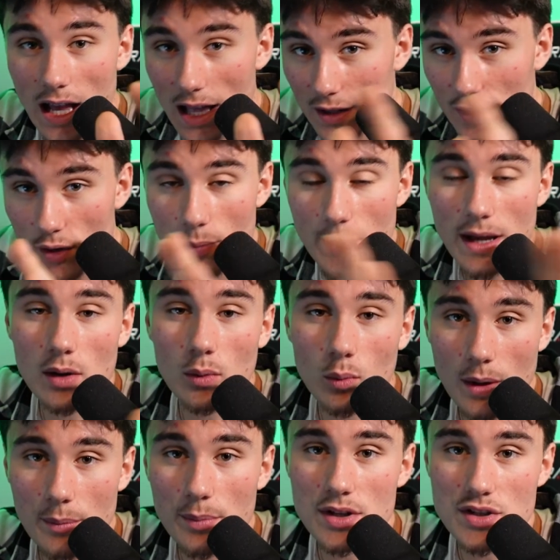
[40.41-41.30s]
no matter
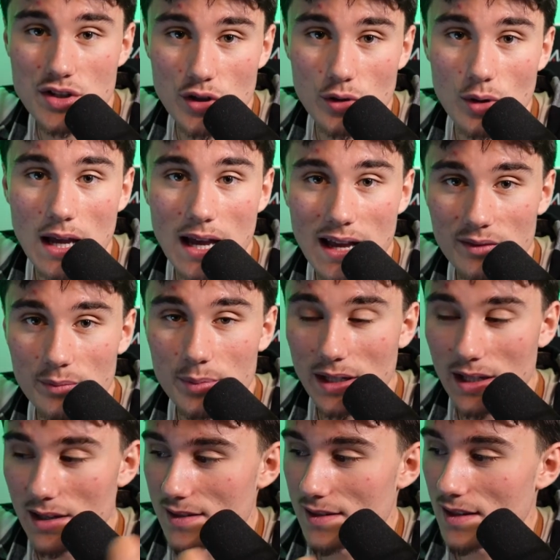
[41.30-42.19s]
what budget you have,
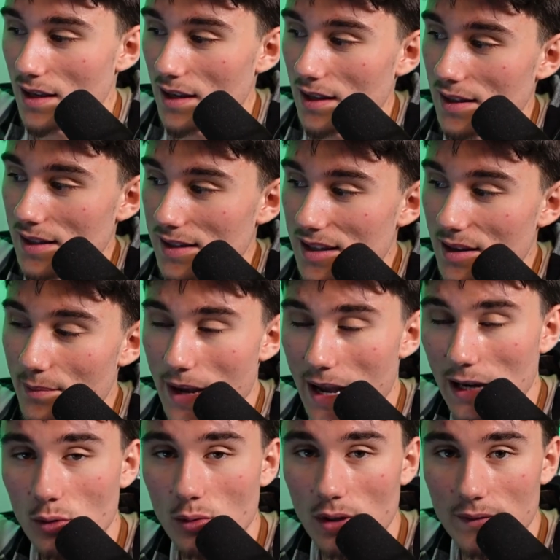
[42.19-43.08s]
because this is a
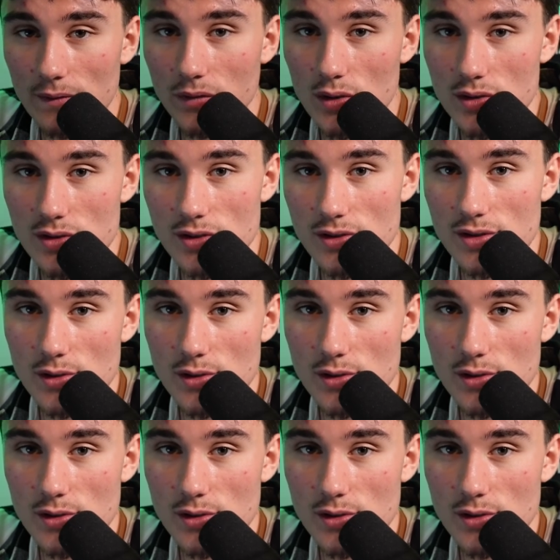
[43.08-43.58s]
micro influencer.